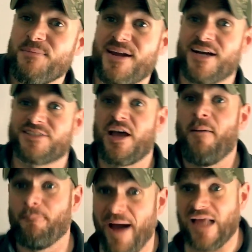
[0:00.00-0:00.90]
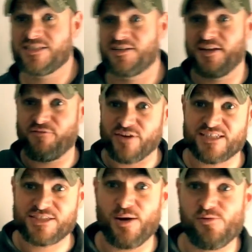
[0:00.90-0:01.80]
because magically, for
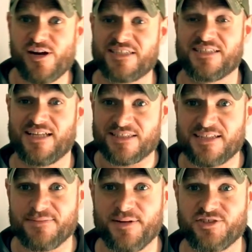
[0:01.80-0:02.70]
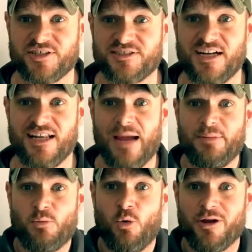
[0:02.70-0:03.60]
some reason, that sight picture and sight
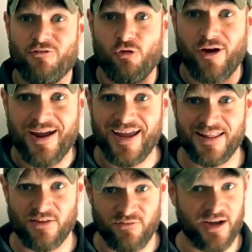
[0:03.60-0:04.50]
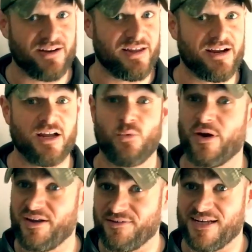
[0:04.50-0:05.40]
alignment will be right in the vital area
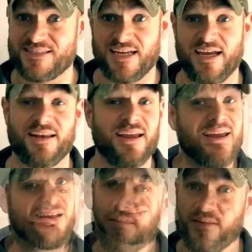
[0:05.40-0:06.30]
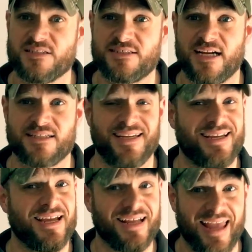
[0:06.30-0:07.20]
where you need to hit. This
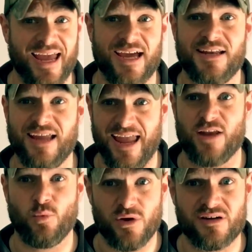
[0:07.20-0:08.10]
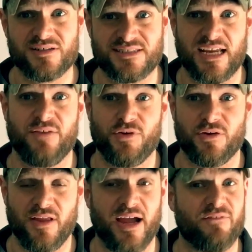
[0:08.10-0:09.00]
technique can and will save your
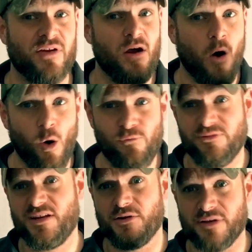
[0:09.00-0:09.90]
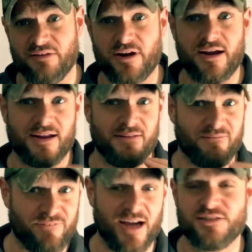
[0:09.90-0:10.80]
life. Hopefully you never
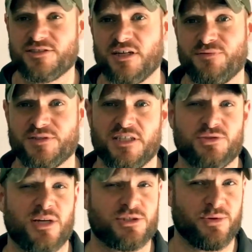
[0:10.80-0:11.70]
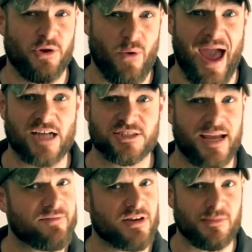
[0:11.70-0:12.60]
find yourself in a situation where you actually
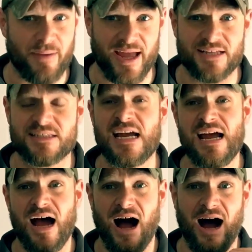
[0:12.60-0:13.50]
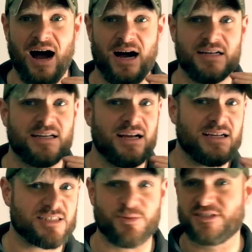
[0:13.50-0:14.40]
have to depend on
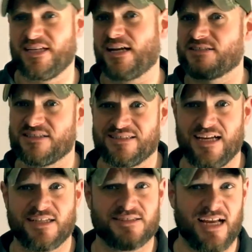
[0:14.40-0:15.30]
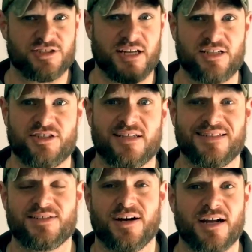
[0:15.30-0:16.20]
split seconds and seconds to actually get
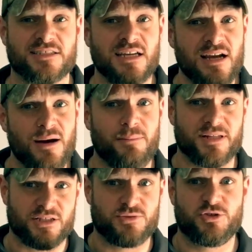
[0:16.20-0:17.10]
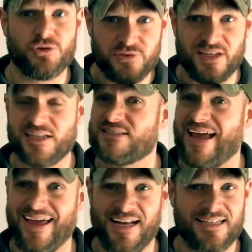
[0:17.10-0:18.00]
shots on targets. But the truth is
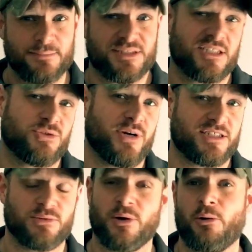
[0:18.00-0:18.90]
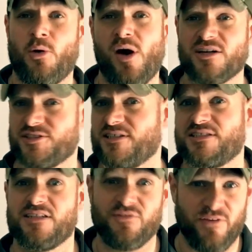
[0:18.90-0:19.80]
that any type of situation where it requires
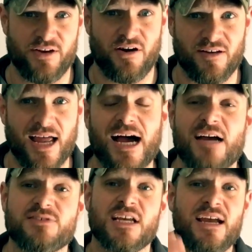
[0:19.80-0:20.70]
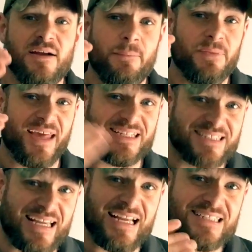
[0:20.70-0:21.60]
us to defend our lives, it
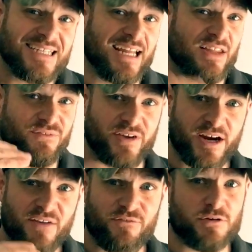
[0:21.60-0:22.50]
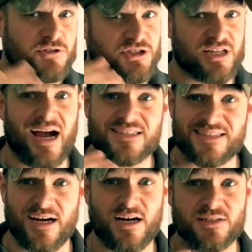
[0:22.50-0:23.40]
is key to get the very first
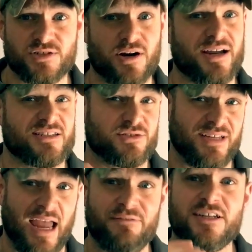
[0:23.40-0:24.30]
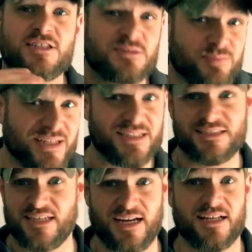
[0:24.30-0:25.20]
shots on target. So every split
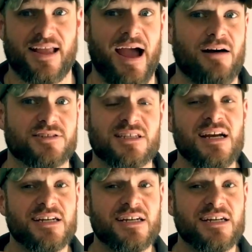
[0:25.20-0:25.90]
second counts.